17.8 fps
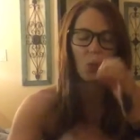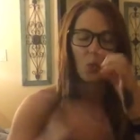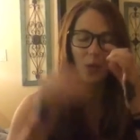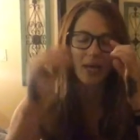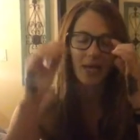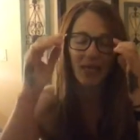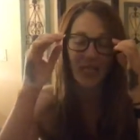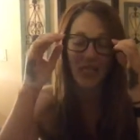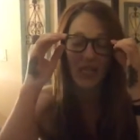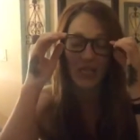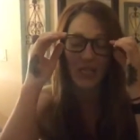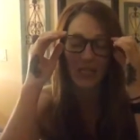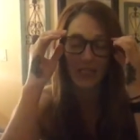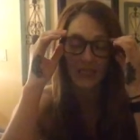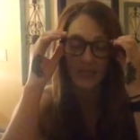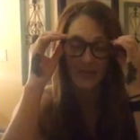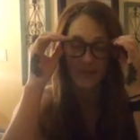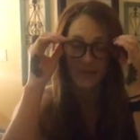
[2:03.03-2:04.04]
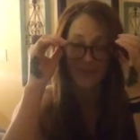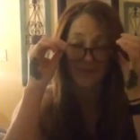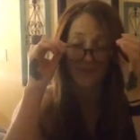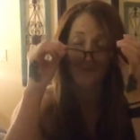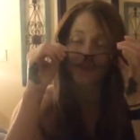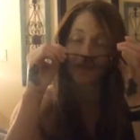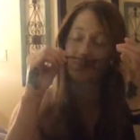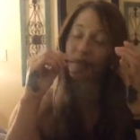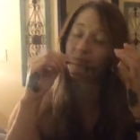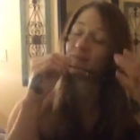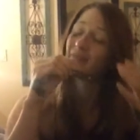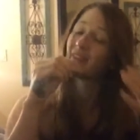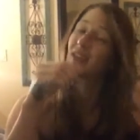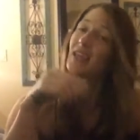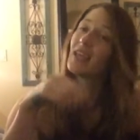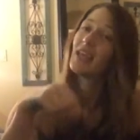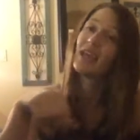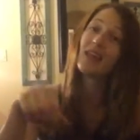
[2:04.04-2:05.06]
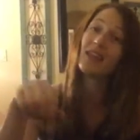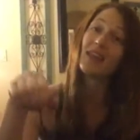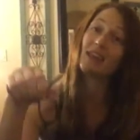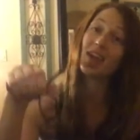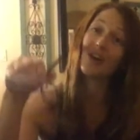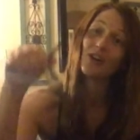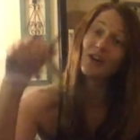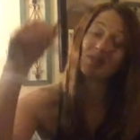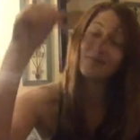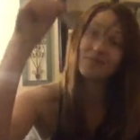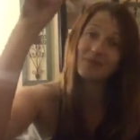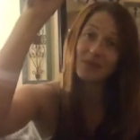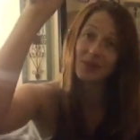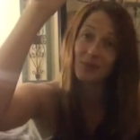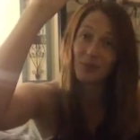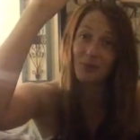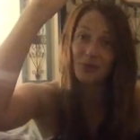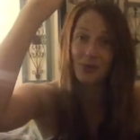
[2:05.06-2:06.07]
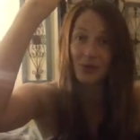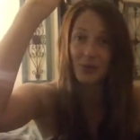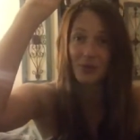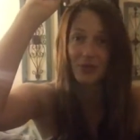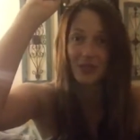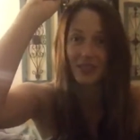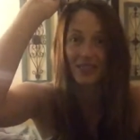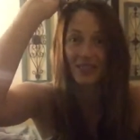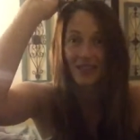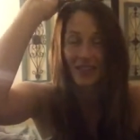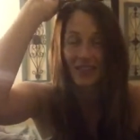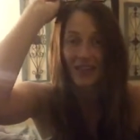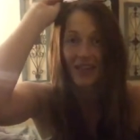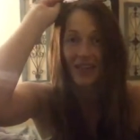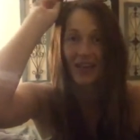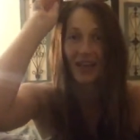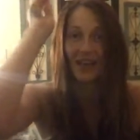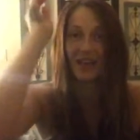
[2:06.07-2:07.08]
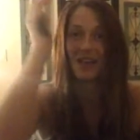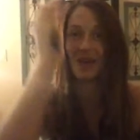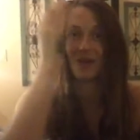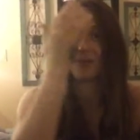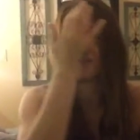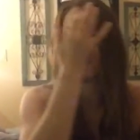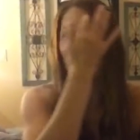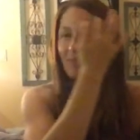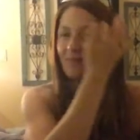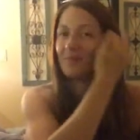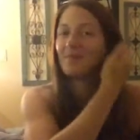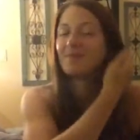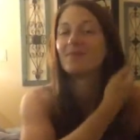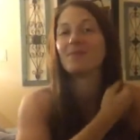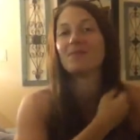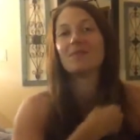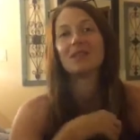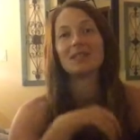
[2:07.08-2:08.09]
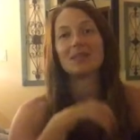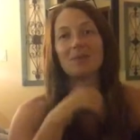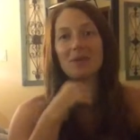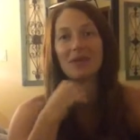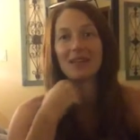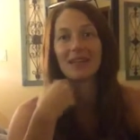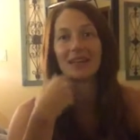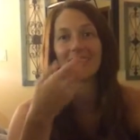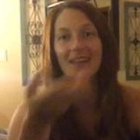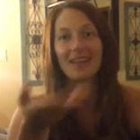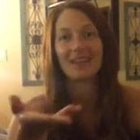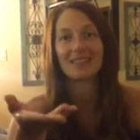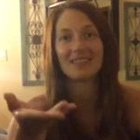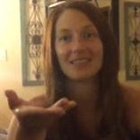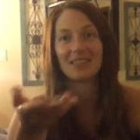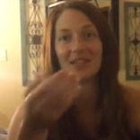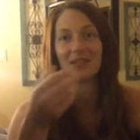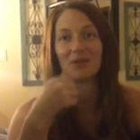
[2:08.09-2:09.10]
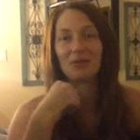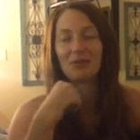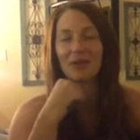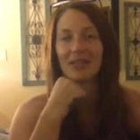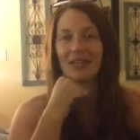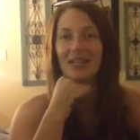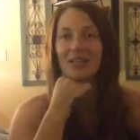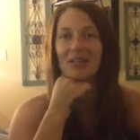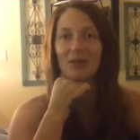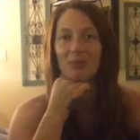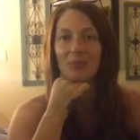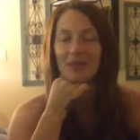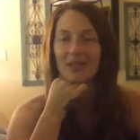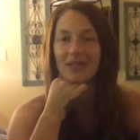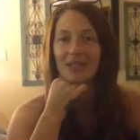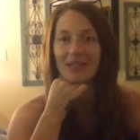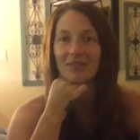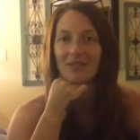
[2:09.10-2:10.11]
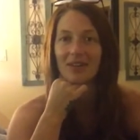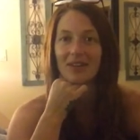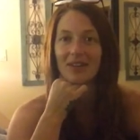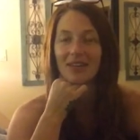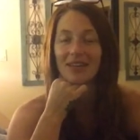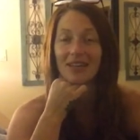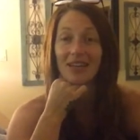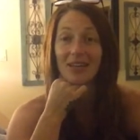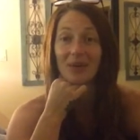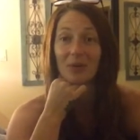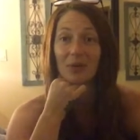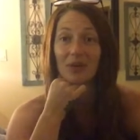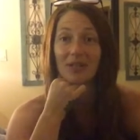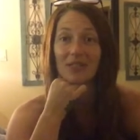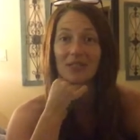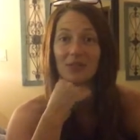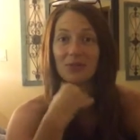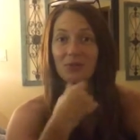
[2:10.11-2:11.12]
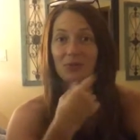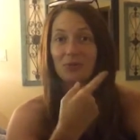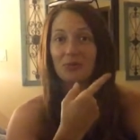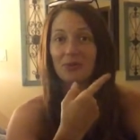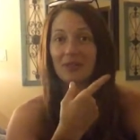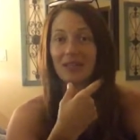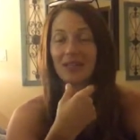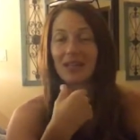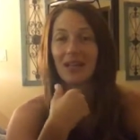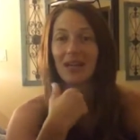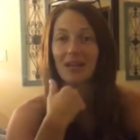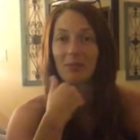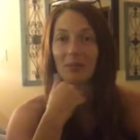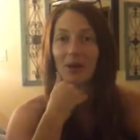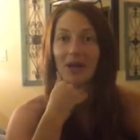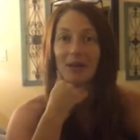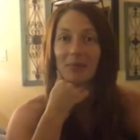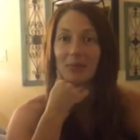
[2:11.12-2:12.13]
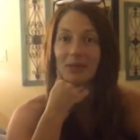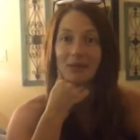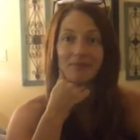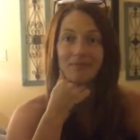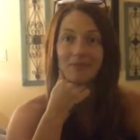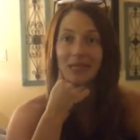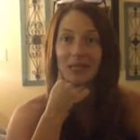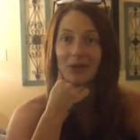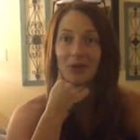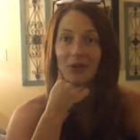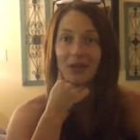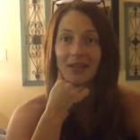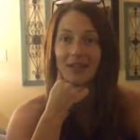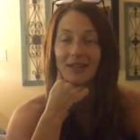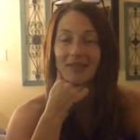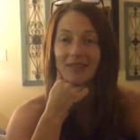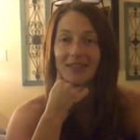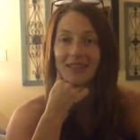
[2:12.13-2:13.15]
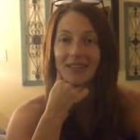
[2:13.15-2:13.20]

Well, they are. They're prescription. Um, doesn't mean that I can't see you right here, but if I, I wanted to read the clock behind me, I couldn't.